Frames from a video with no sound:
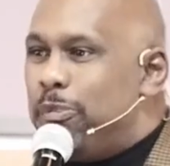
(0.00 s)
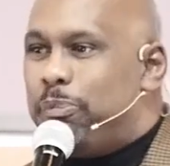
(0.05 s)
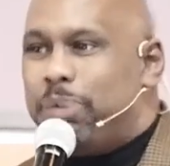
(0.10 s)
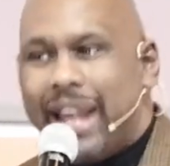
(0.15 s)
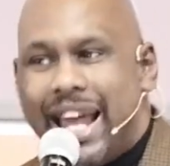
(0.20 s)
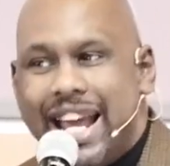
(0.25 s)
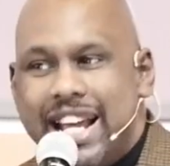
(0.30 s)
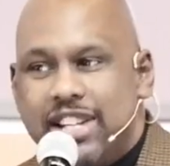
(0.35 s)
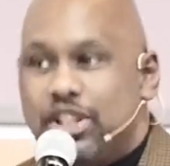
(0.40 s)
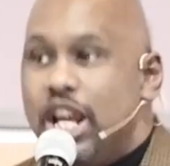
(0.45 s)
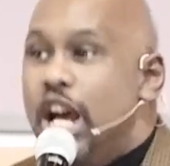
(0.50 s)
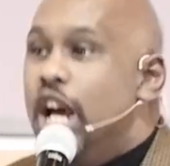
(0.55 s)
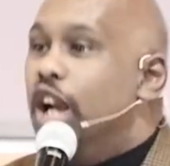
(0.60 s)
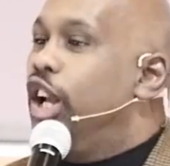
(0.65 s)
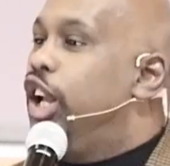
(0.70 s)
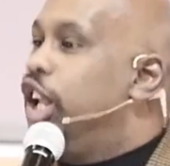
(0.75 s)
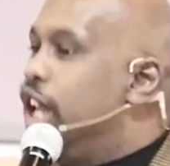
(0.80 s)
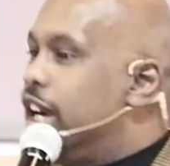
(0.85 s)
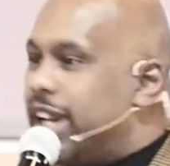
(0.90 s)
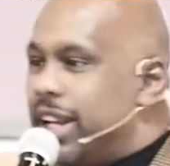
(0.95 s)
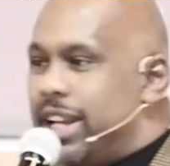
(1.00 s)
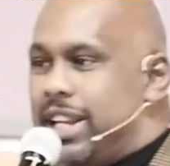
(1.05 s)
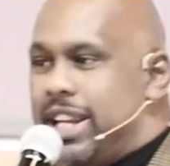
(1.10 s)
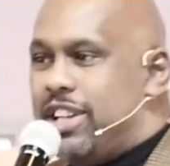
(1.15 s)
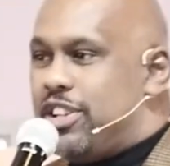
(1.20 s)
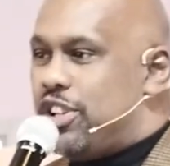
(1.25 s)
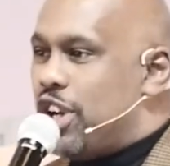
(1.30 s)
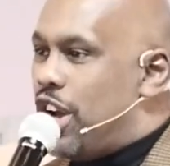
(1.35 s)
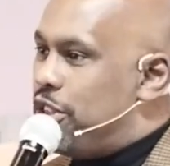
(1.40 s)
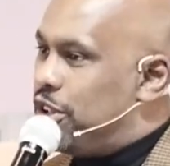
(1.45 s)
place looking at
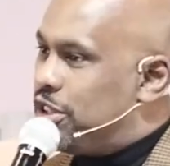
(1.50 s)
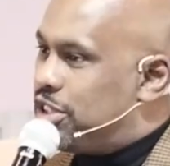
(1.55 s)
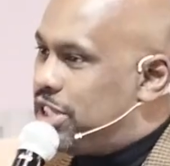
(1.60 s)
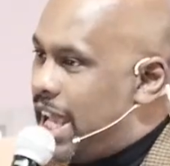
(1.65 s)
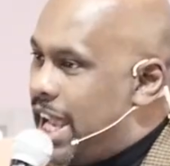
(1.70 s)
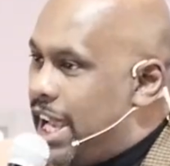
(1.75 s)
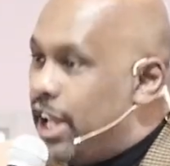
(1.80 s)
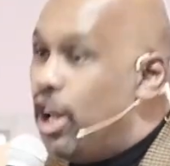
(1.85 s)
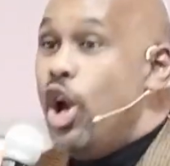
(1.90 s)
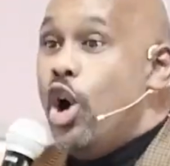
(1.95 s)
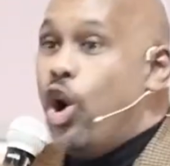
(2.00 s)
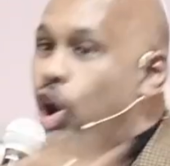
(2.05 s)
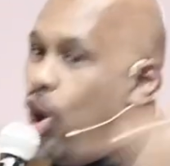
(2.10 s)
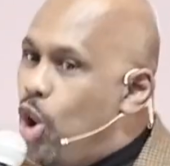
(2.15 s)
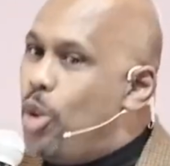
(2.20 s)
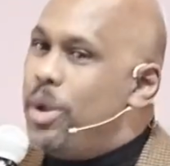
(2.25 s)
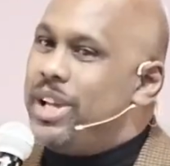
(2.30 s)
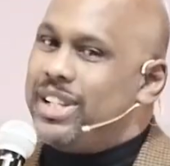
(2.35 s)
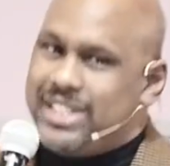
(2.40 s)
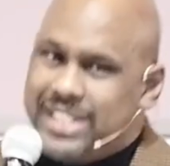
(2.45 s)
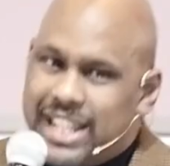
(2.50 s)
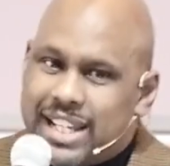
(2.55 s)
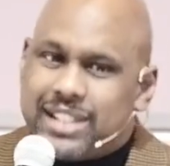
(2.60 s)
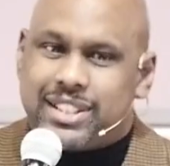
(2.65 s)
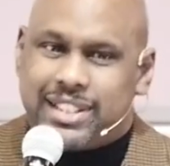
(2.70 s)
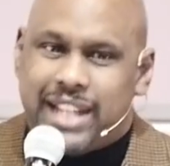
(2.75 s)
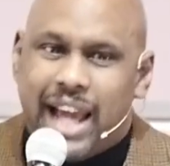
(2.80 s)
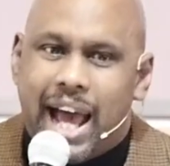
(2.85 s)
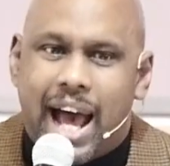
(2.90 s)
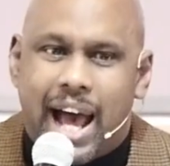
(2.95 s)
each other saying, who is
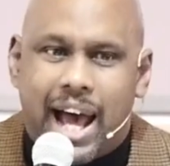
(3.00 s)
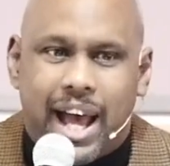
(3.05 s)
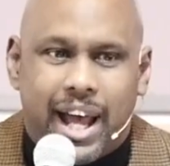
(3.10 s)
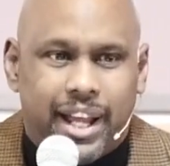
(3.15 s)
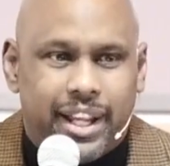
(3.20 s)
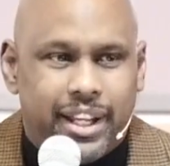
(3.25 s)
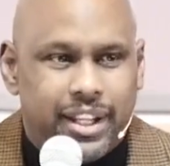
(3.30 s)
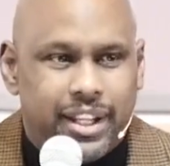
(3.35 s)
this guy?